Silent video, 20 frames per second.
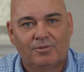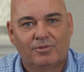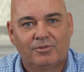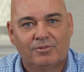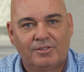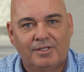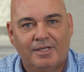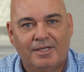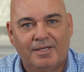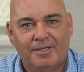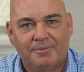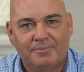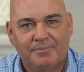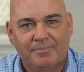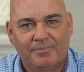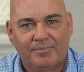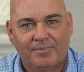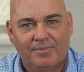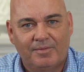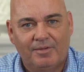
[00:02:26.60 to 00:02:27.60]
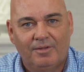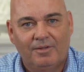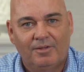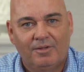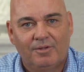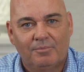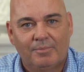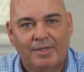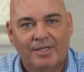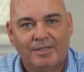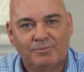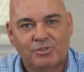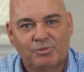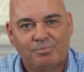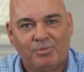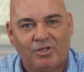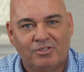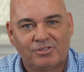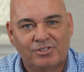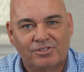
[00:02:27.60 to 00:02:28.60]
Good day. My name is
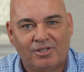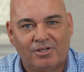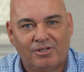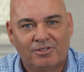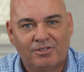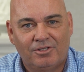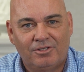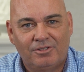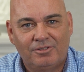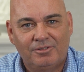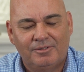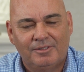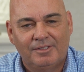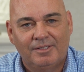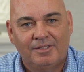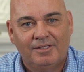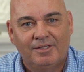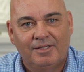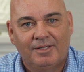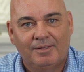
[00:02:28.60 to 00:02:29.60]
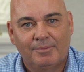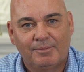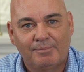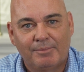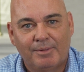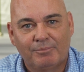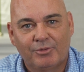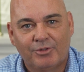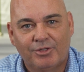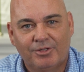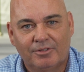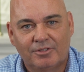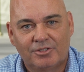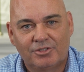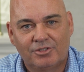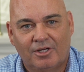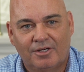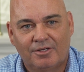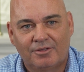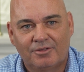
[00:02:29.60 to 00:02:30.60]
Paul Stockall, and I'm a member here at
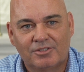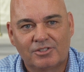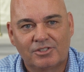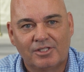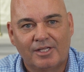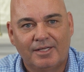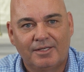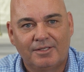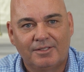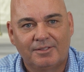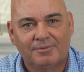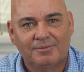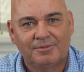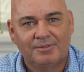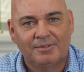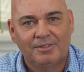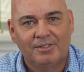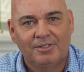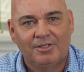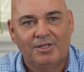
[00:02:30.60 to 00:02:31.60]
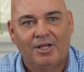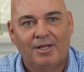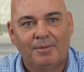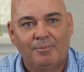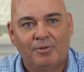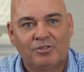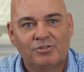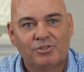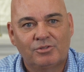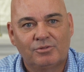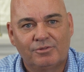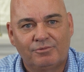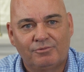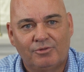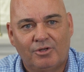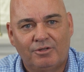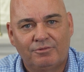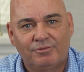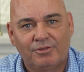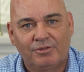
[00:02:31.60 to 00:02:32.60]
Jonathan's Landing. I'm also
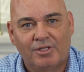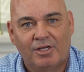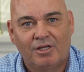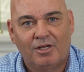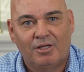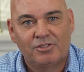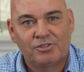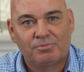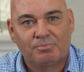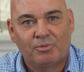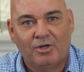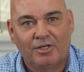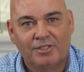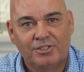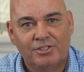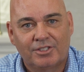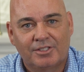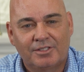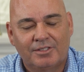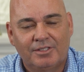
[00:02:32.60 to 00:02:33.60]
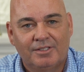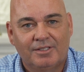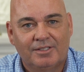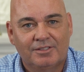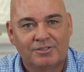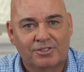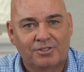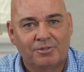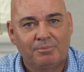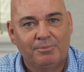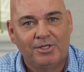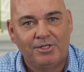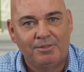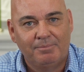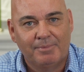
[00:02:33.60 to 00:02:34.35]
involved in the Hanse project as a committee